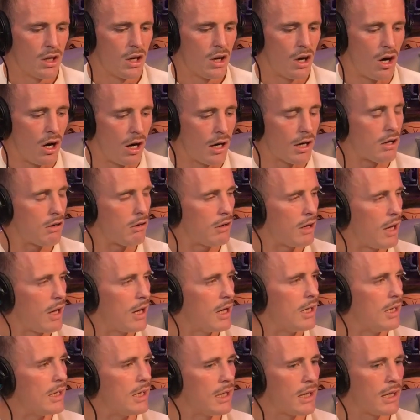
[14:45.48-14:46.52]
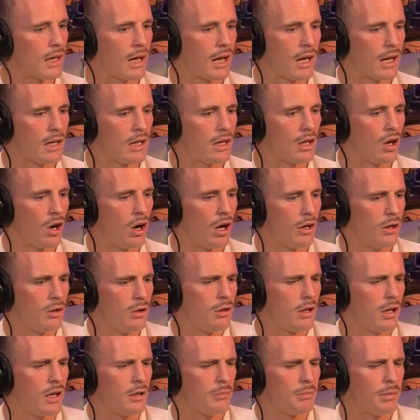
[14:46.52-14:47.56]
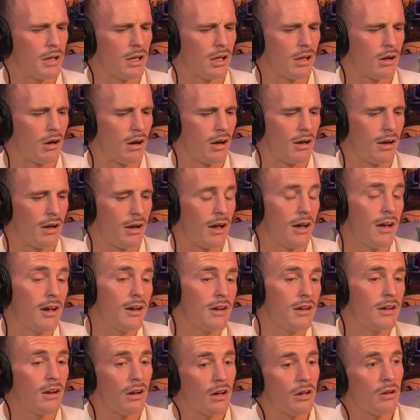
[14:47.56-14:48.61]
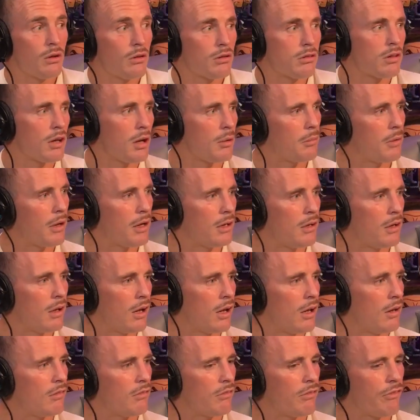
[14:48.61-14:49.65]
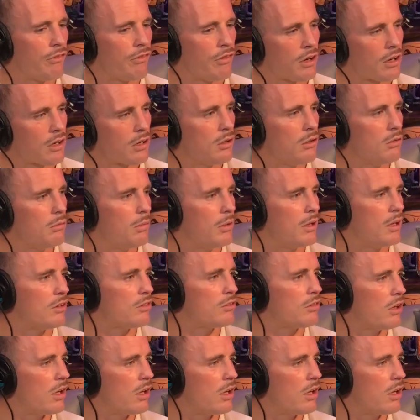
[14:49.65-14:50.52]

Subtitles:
I created it, and I knew that he'd be the guy like, hey, like, you're up, mate? Like, fuck you, bitch.